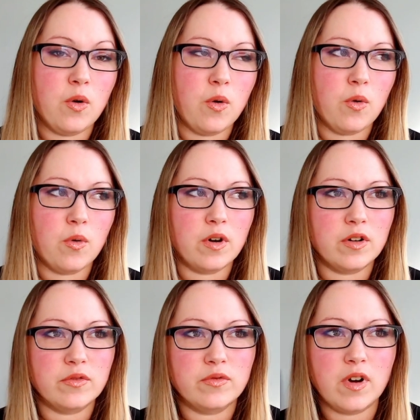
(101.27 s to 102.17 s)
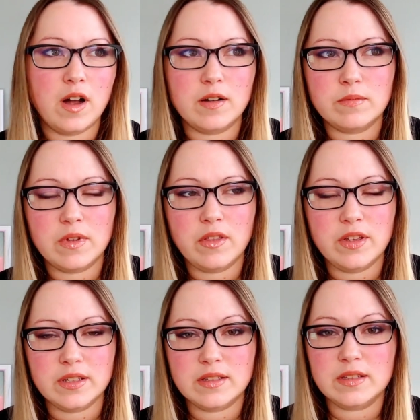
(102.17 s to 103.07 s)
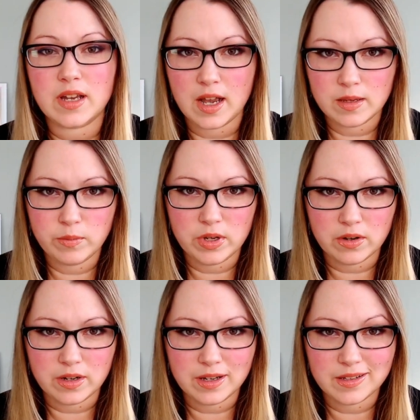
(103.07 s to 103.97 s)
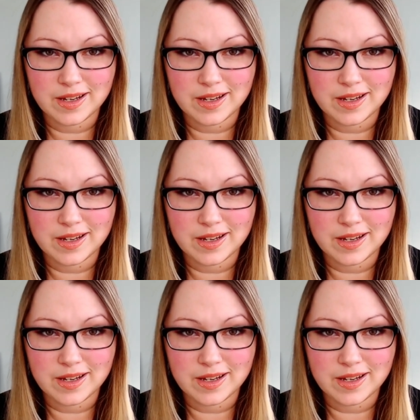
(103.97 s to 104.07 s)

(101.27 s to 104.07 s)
or from this time period.